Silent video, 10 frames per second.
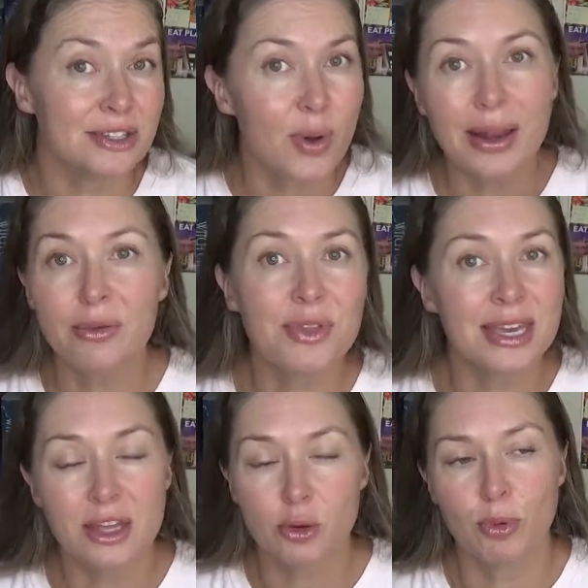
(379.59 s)
So I don't
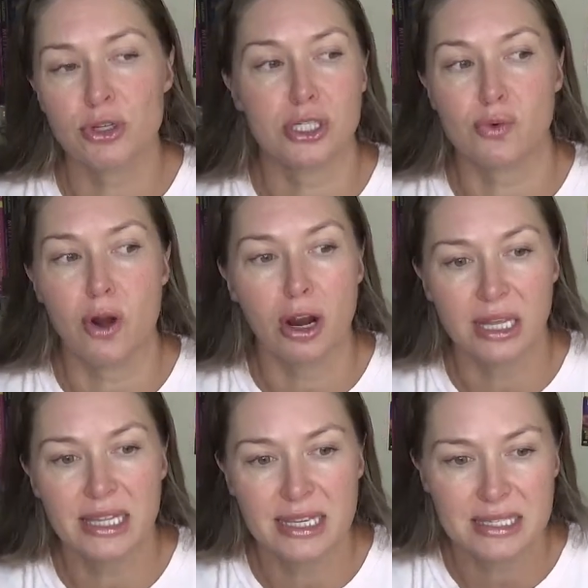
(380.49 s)
think either person is wrong
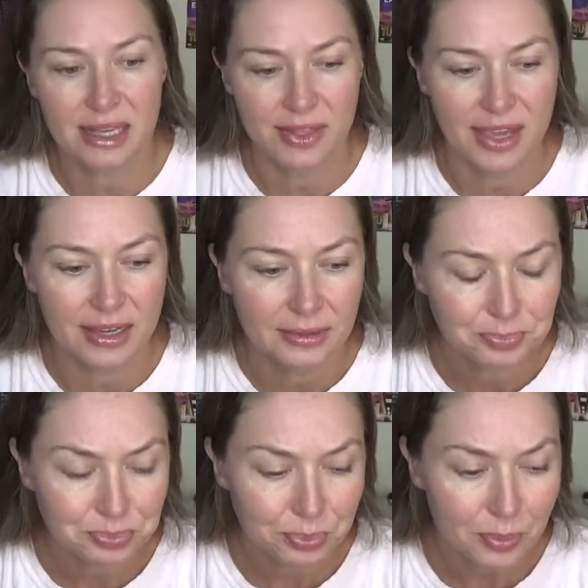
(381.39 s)
in this. I think
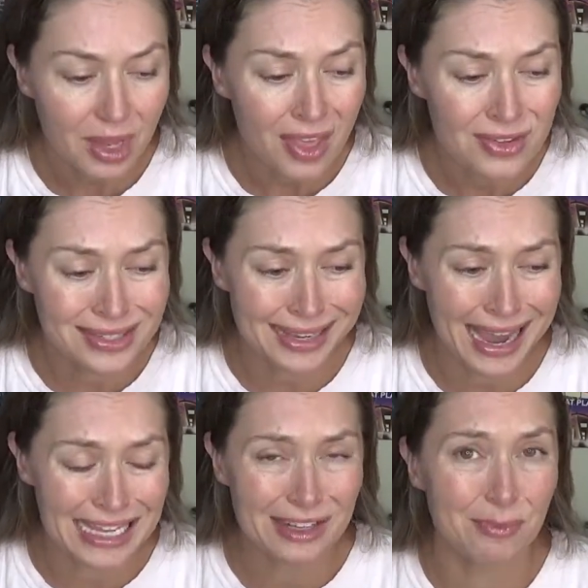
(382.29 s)
this is a
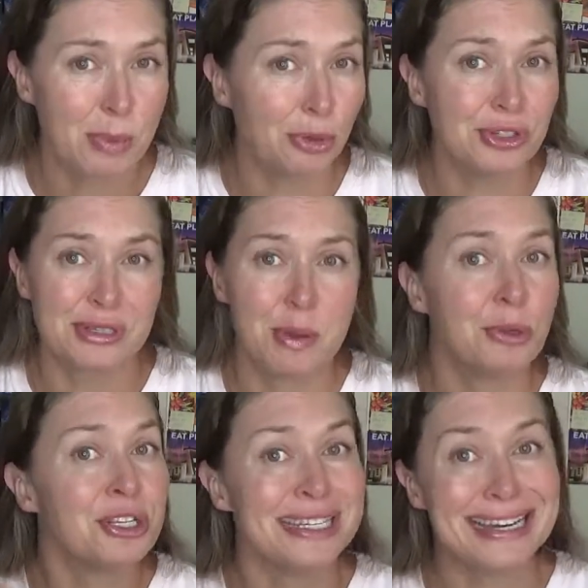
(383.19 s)
case of people
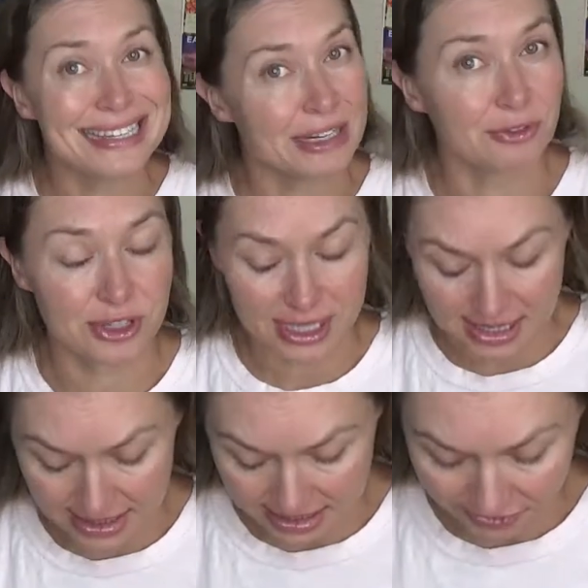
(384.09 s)
people just need different
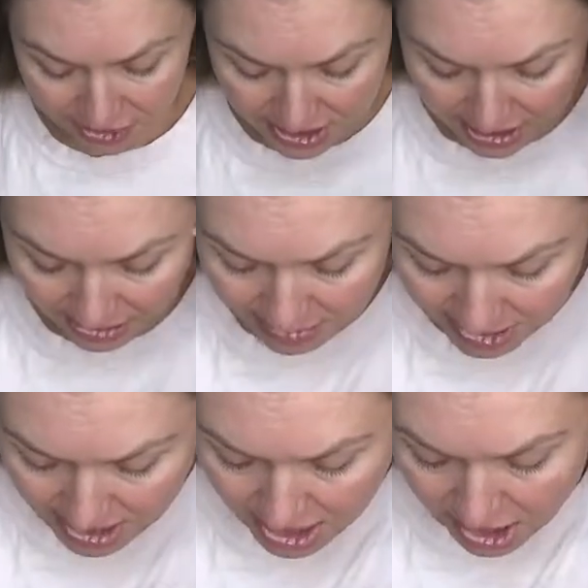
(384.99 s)
things at different times.